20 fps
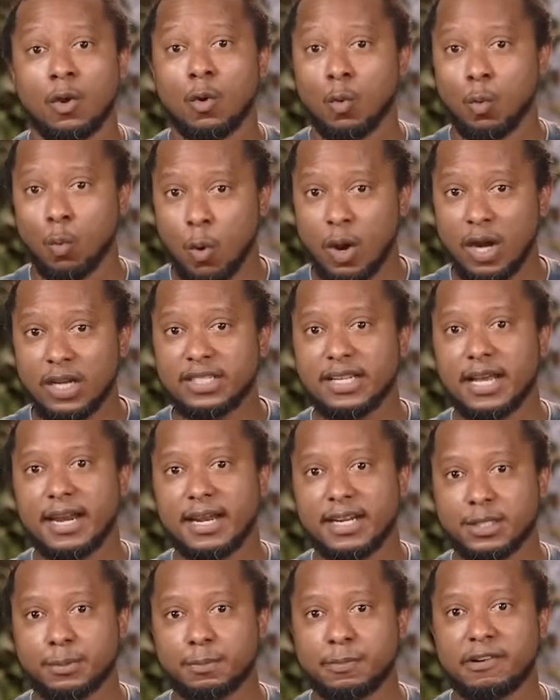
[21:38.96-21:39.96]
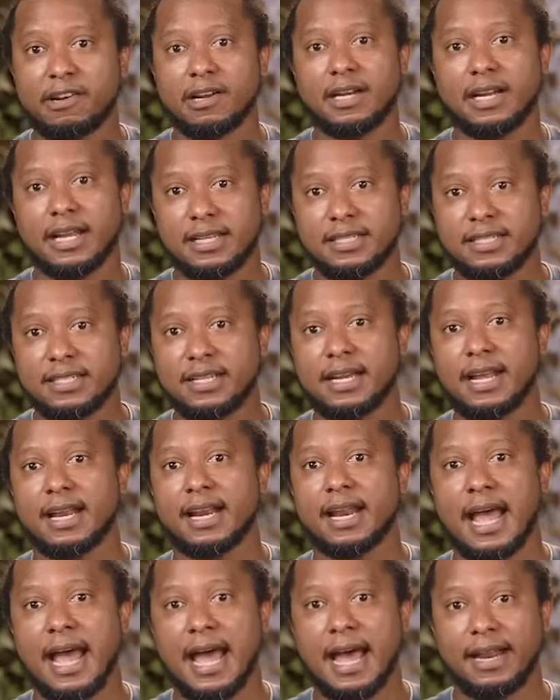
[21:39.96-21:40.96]
Once an experienced
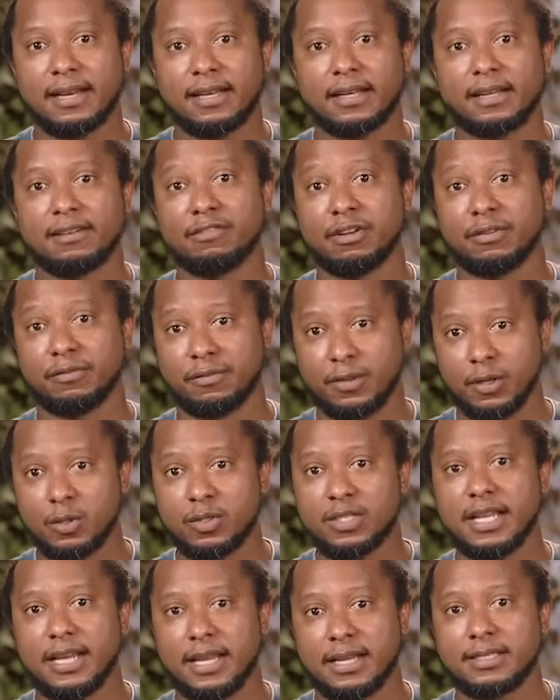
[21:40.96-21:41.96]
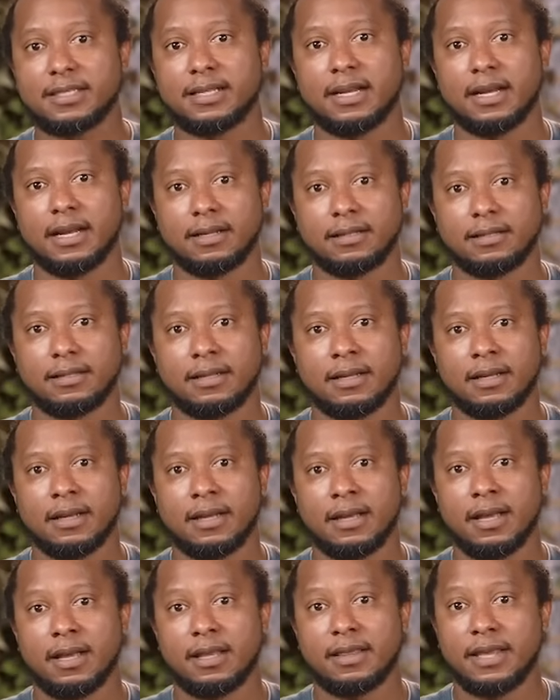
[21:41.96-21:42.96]
incident handler reviews the incident,
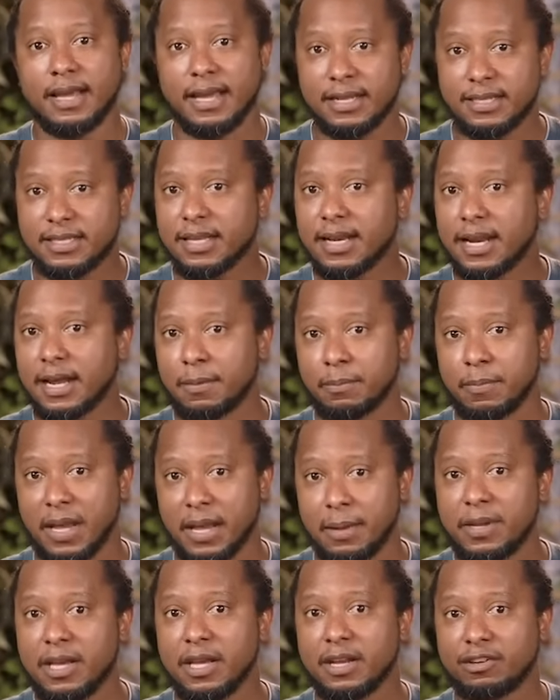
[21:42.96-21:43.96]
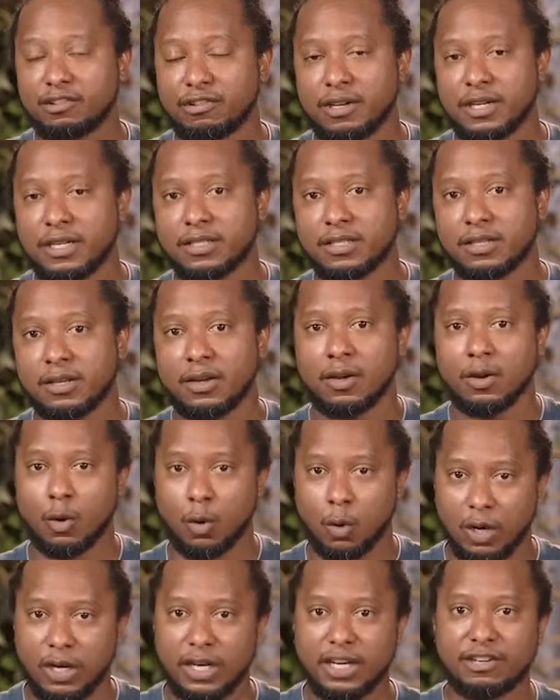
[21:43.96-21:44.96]
the incident may be increased
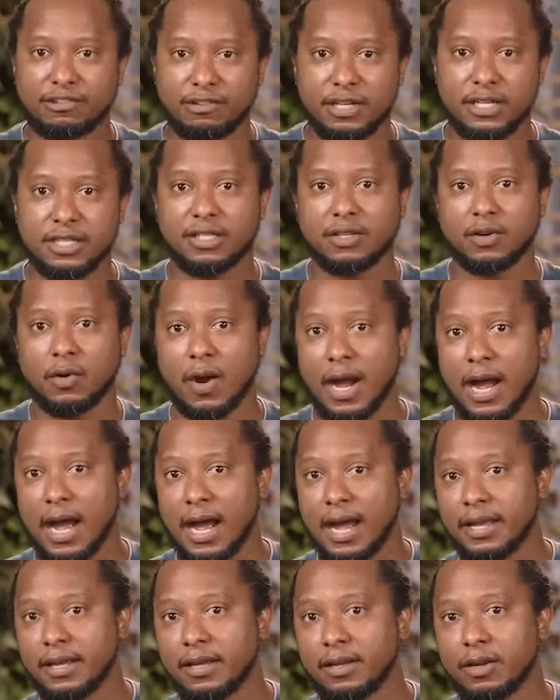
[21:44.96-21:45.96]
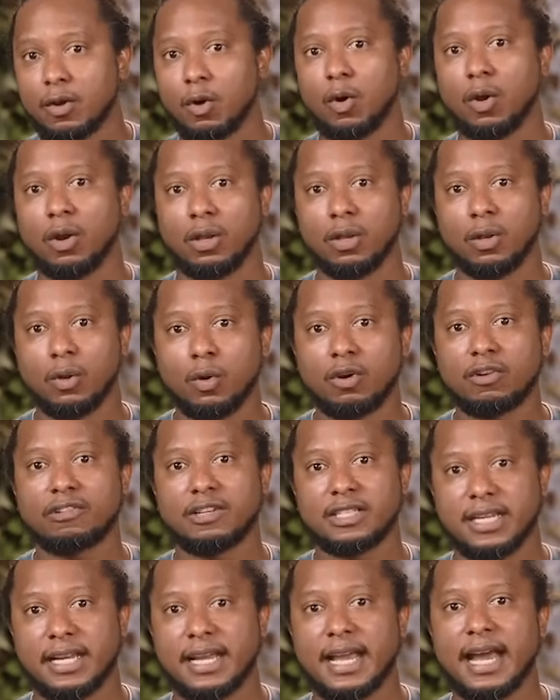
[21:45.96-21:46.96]
or decreased to a high or low
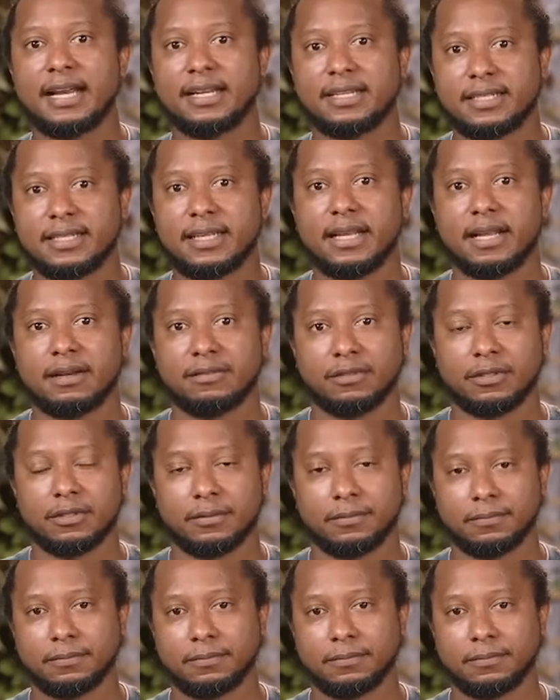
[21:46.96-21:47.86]
criticality level.